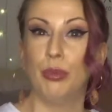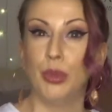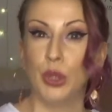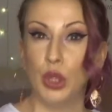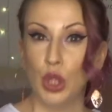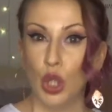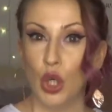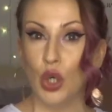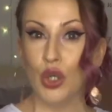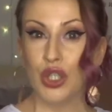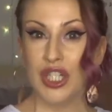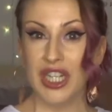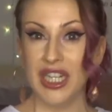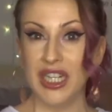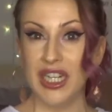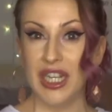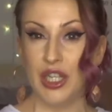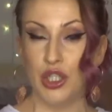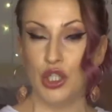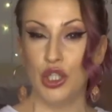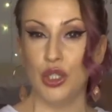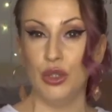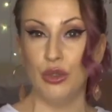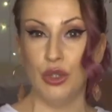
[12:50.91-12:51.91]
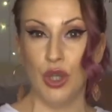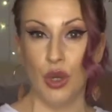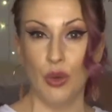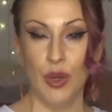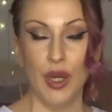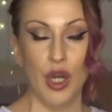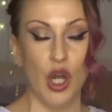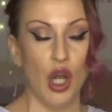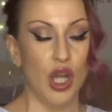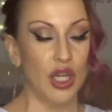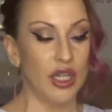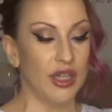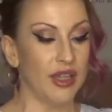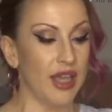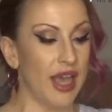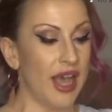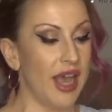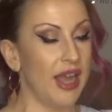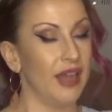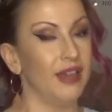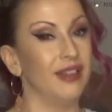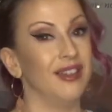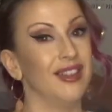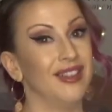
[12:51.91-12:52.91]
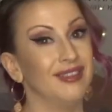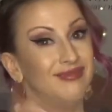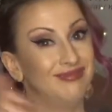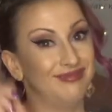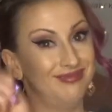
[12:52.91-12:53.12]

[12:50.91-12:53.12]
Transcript: bloating issue going on, then